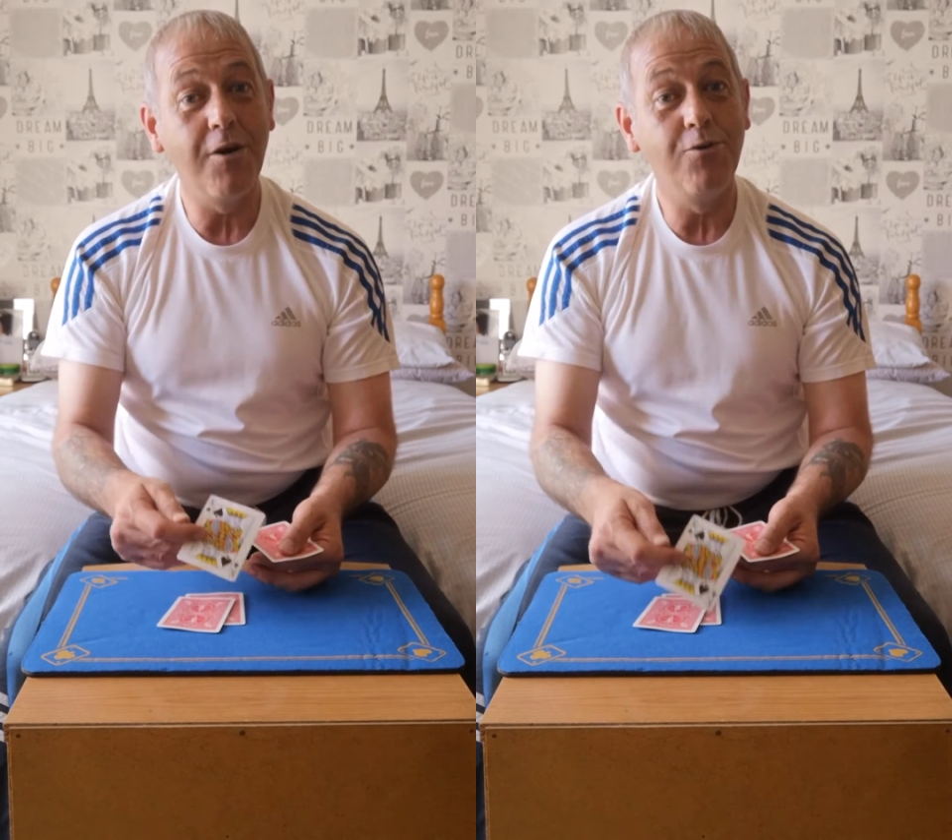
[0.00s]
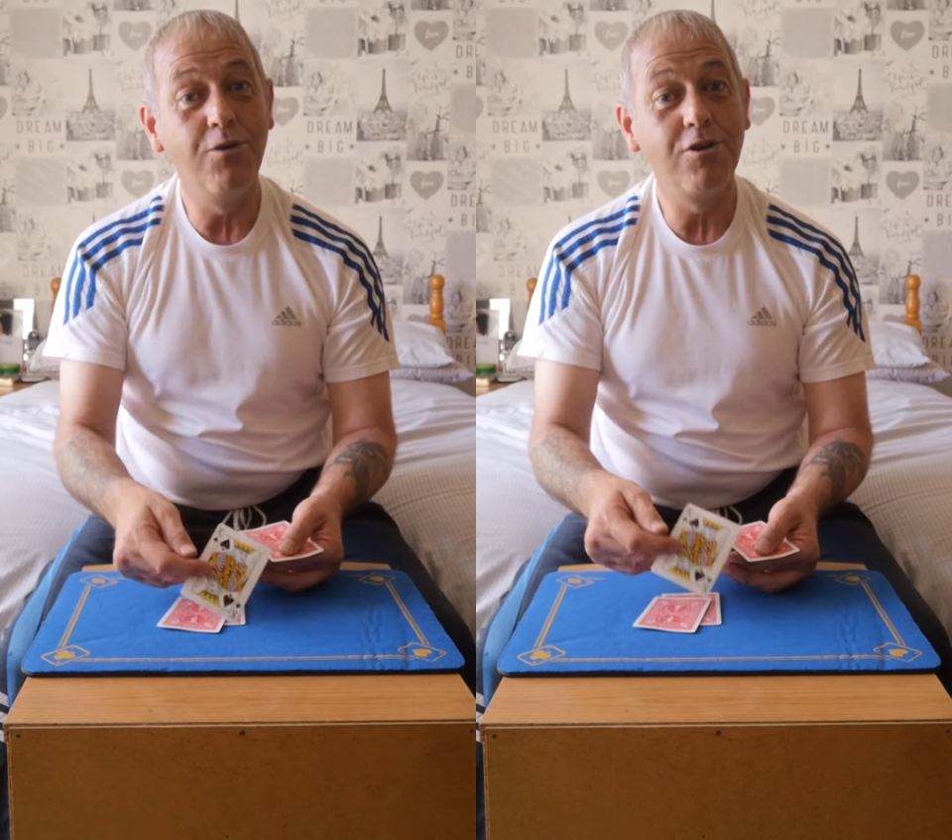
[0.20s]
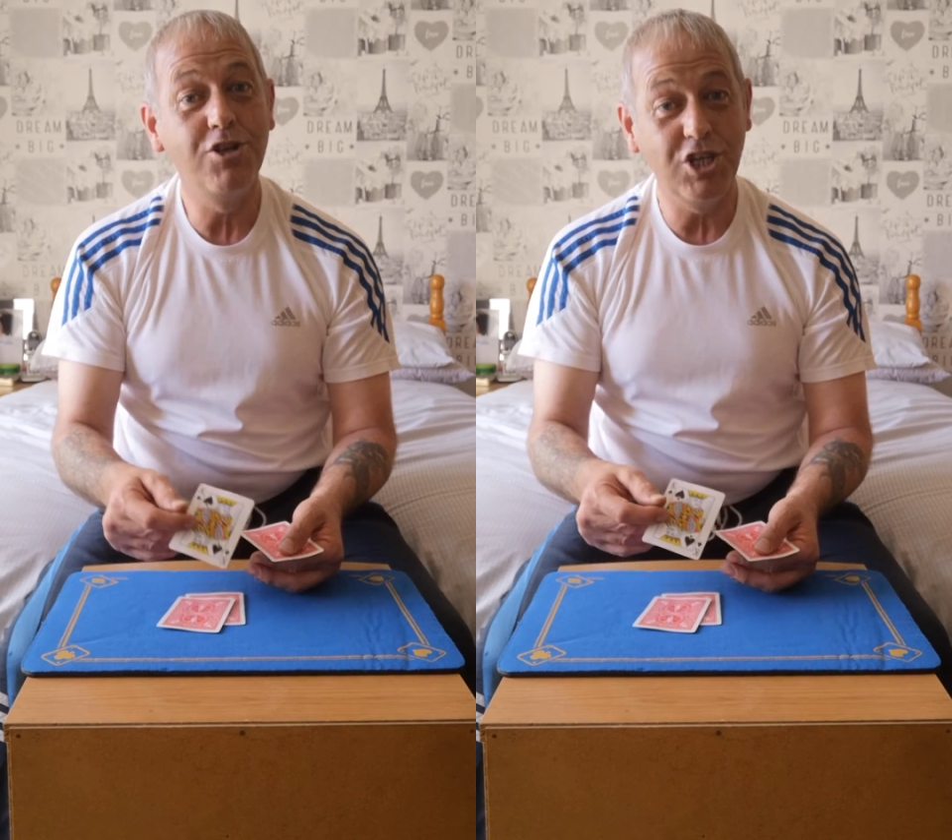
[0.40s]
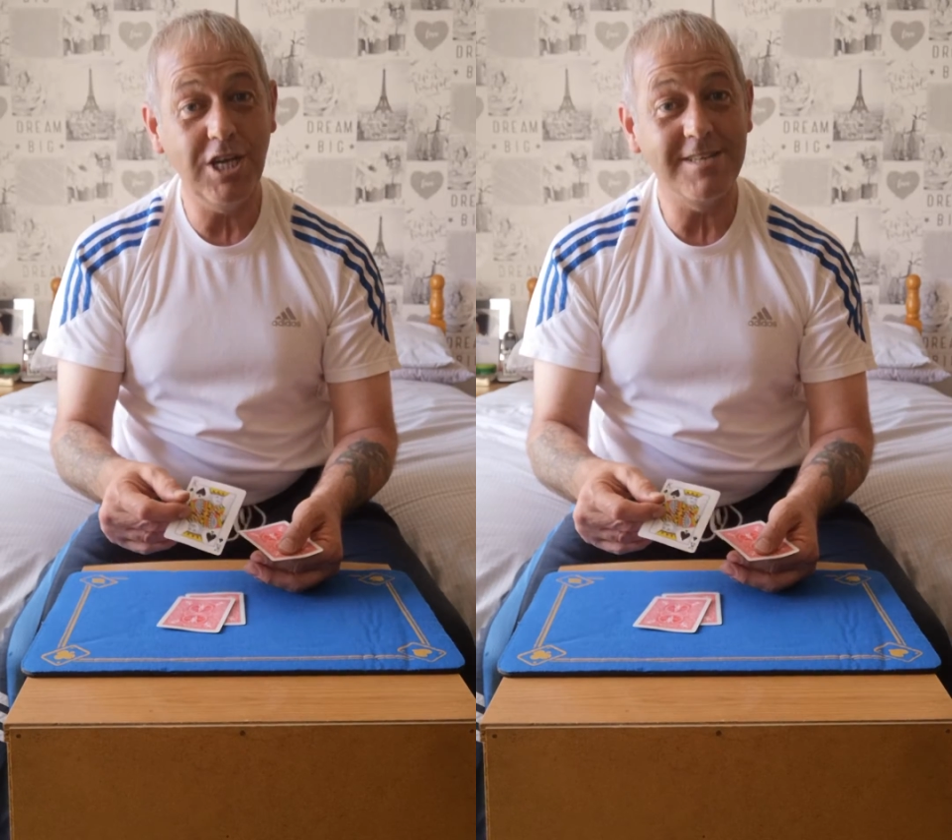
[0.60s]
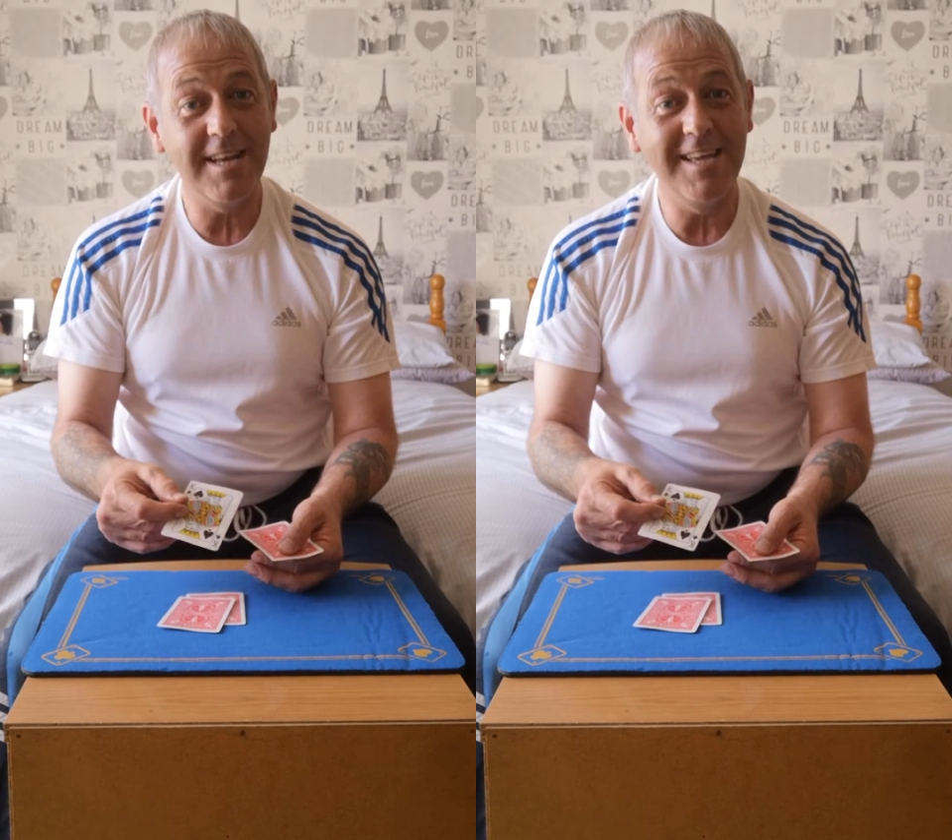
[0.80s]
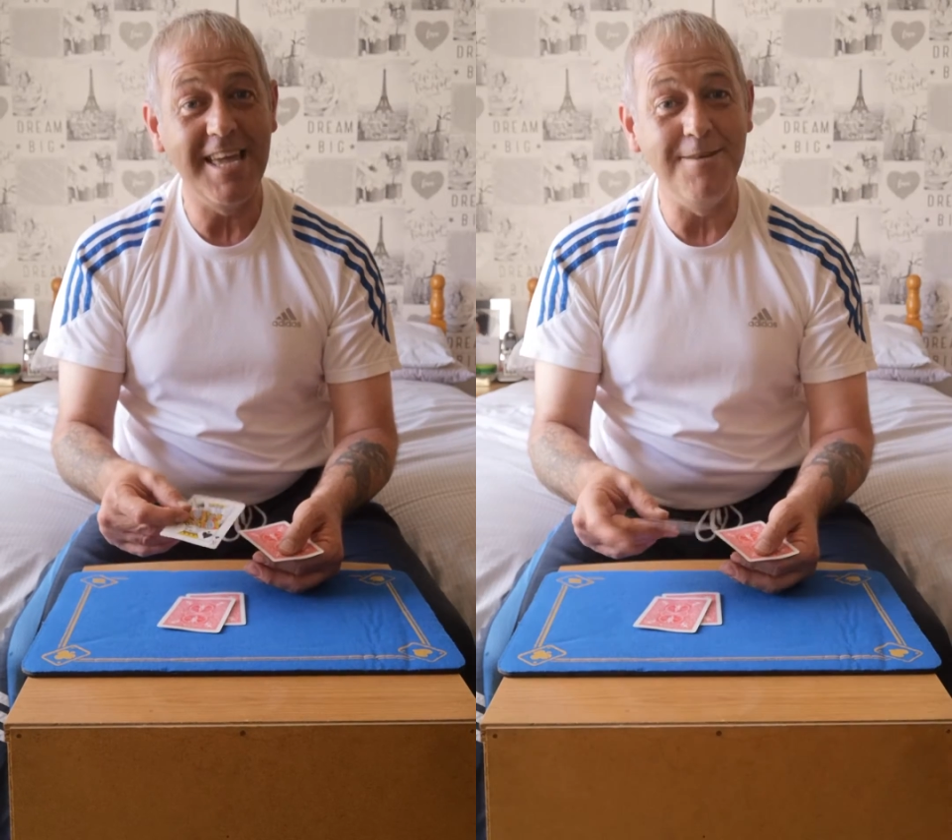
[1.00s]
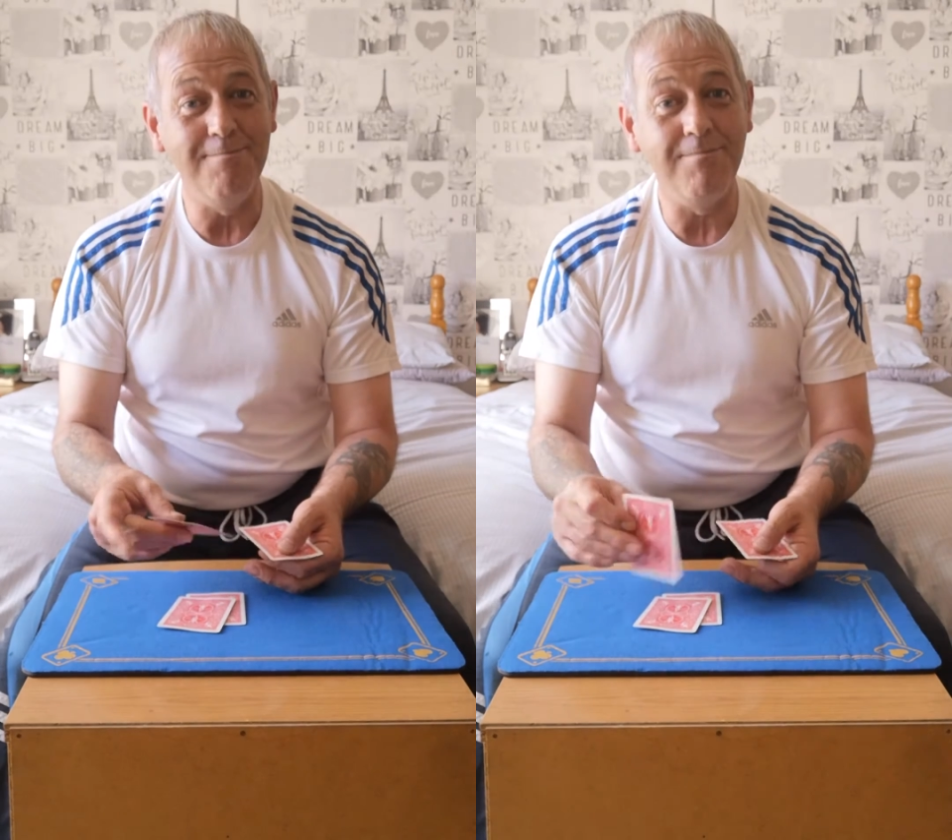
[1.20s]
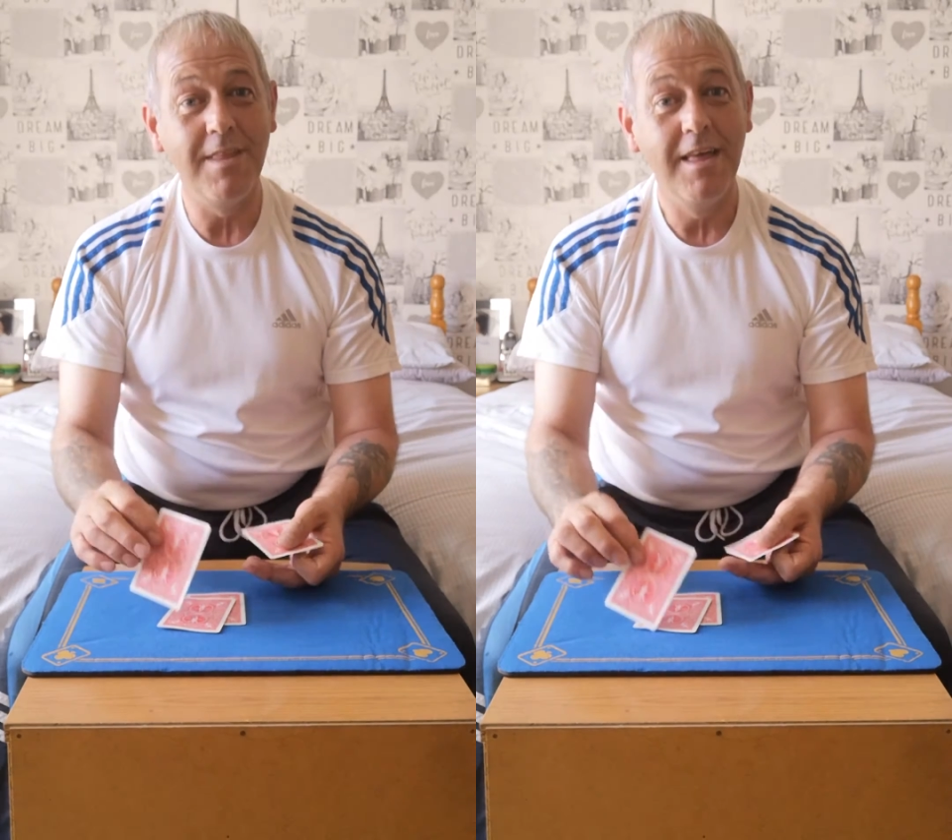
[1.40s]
who looked just like him,